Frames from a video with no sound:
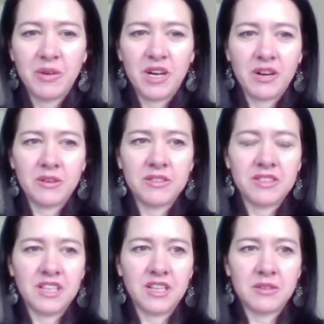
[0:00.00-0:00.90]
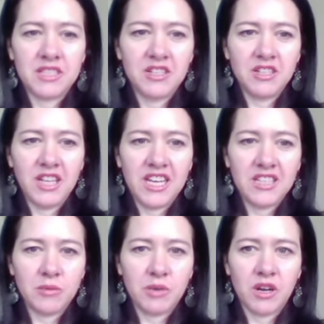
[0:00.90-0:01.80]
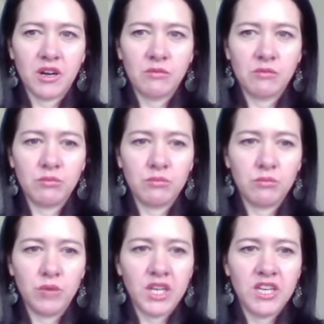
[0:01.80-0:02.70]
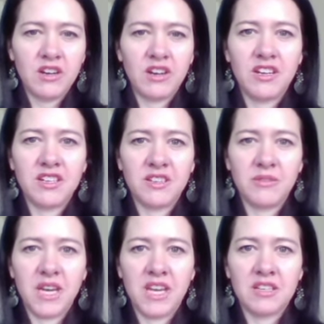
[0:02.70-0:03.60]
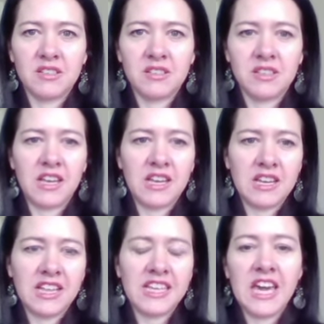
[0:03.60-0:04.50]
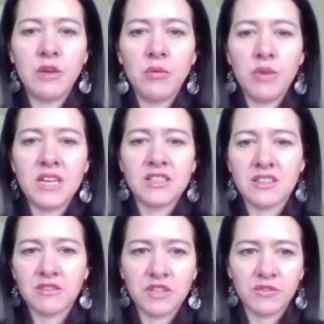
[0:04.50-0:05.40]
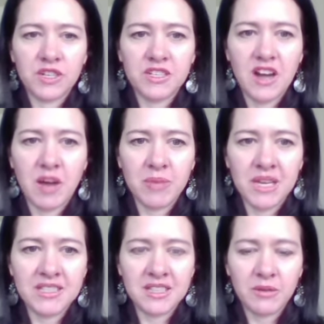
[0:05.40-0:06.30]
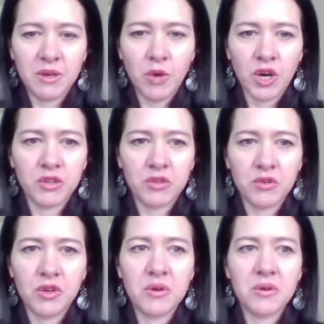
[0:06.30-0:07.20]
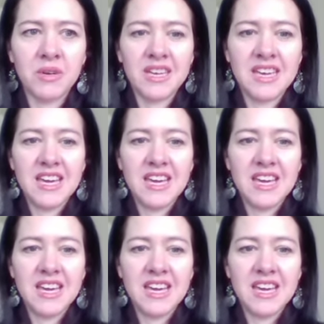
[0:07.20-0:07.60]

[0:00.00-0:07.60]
where single ladies were working on, we had like 8 weeks of different topics that we work through.